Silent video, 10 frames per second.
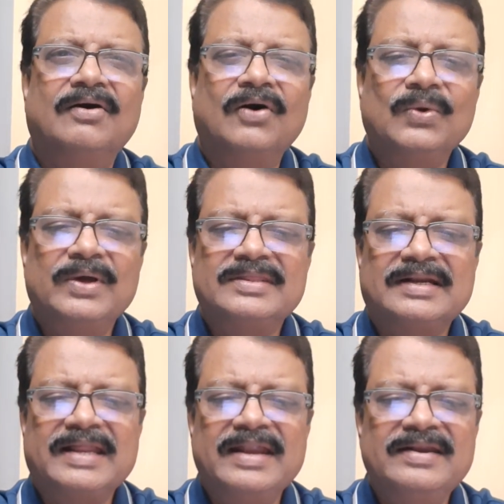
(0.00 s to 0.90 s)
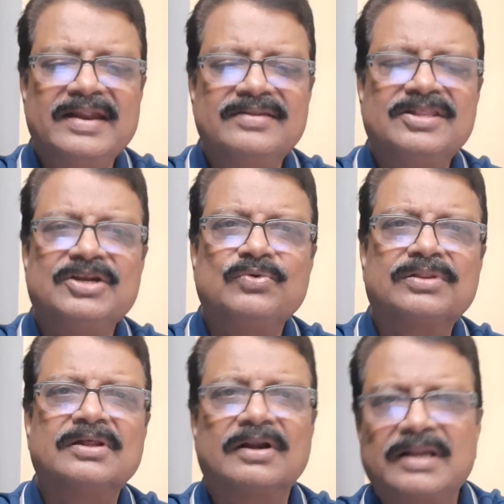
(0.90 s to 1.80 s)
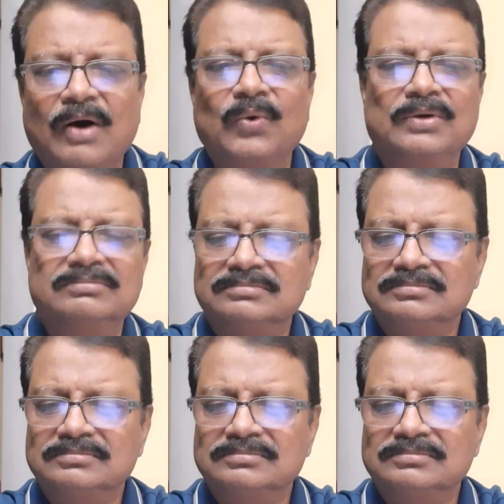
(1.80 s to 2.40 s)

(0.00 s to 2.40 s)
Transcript: always a tendency to shut down